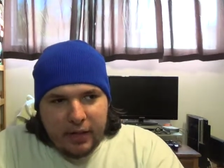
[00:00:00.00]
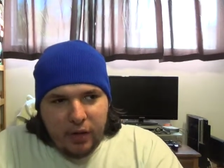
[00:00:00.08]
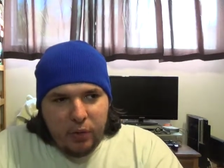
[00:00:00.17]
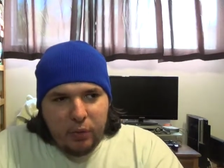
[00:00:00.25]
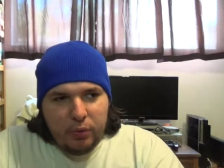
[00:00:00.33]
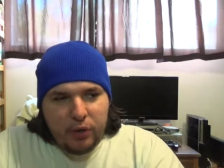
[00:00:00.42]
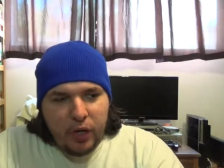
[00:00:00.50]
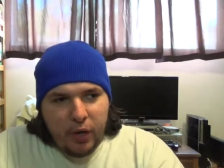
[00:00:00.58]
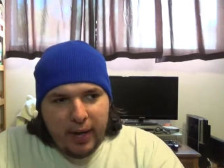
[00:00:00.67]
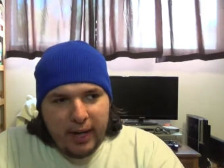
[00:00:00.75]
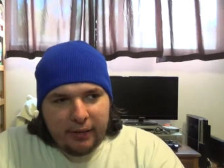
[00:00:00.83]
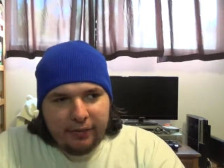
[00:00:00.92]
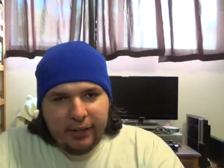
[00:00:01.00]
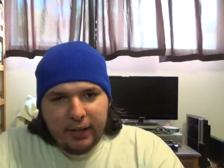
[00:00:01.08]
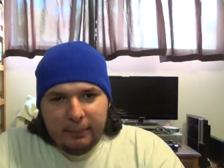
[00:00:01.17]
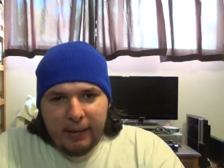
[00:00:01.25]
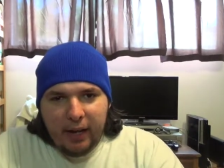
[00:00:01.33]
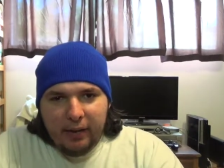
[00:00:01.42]
don't know how to
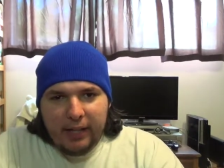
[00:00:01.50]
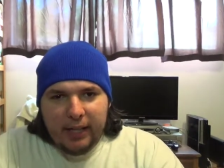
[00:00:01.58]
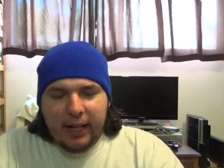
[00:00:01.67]
feel about it.